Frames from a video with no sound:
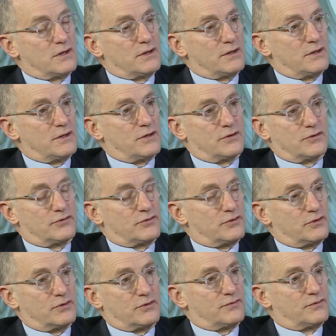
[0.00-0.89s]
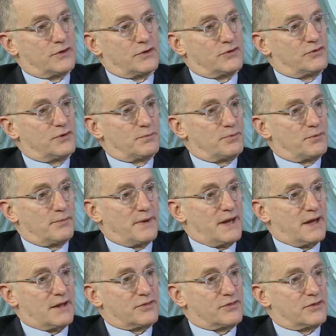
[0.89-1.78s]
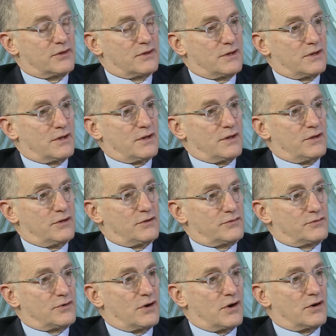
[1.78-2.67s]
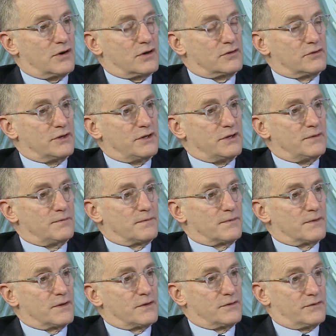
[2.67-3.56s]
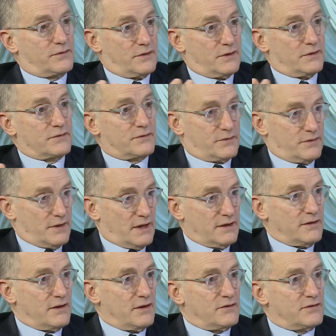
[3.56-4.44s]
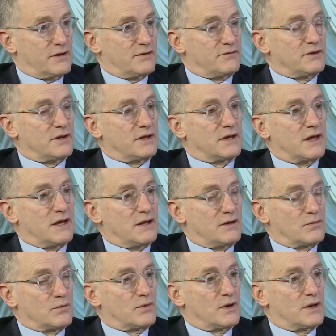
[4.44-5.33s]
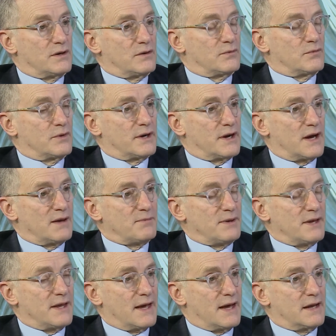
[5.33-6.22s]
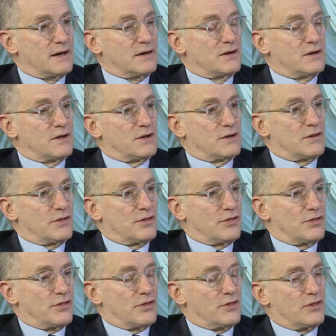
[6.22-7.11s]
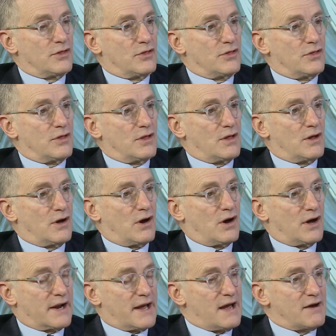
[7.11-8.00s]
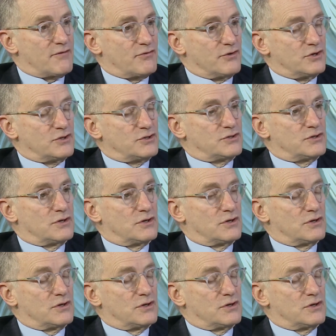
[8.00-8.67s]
Here's a very simple math. Historically, since 1978, when I began, on average,